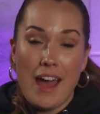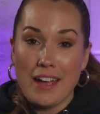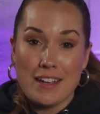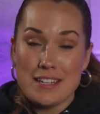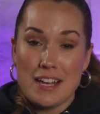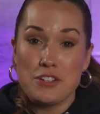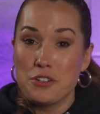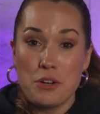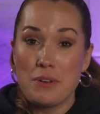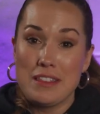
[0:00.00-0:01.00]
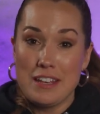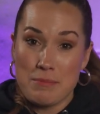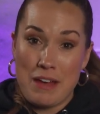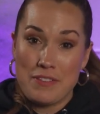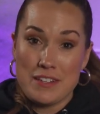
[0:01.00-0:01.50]
because I don't know anything
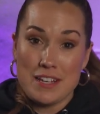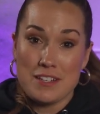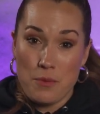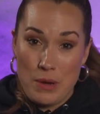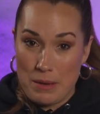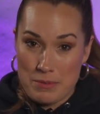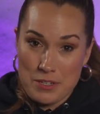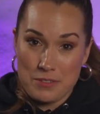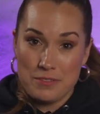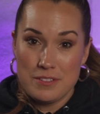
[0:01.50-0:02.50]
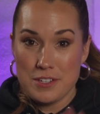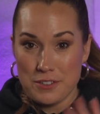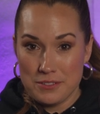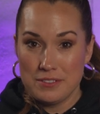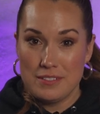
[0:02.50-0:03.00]
about this. I saw one episode.
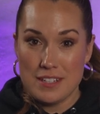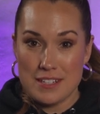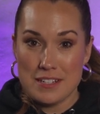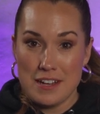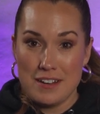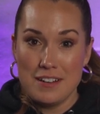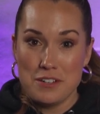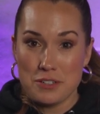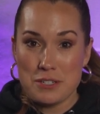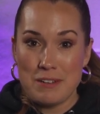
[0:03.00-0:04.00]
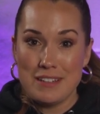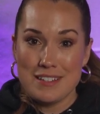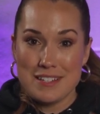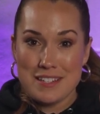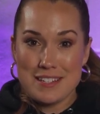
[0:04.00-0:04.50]
So this is not an endorsement.
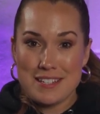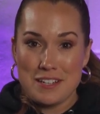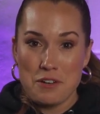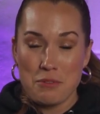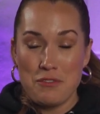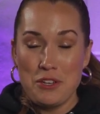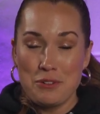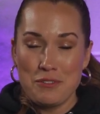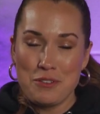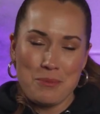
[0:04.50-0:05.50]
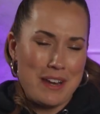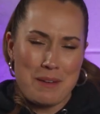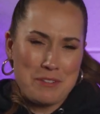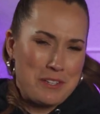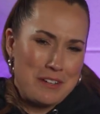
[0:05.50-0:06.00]
This is a review of the one
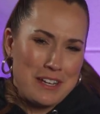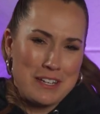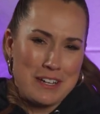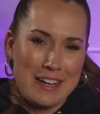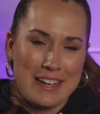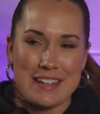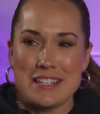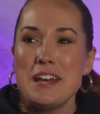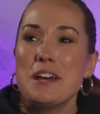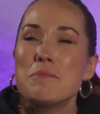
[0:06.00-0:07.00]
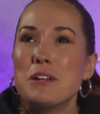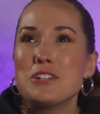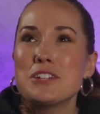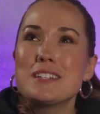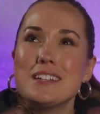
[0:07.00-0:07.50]
episode I saw, I guess. But
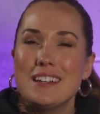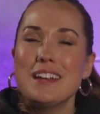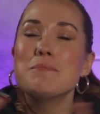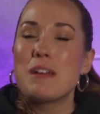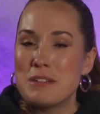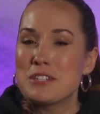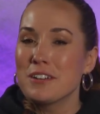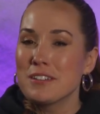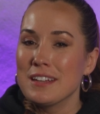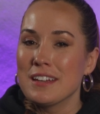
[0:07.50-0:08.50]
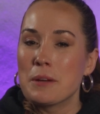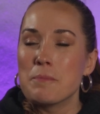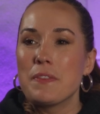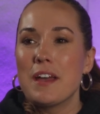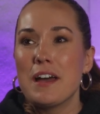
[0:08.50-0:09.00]
it made me start thinking.
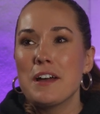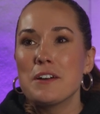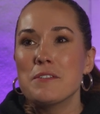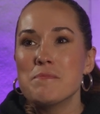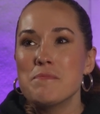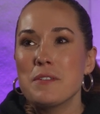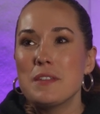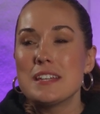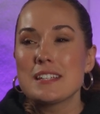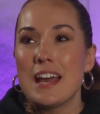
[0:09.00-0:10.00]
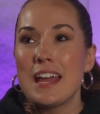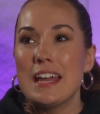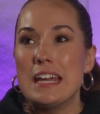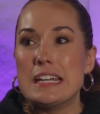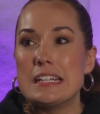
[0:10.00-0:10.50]
This guy
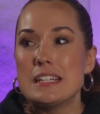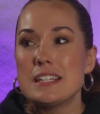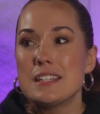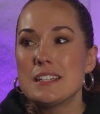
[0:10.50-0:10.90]
is,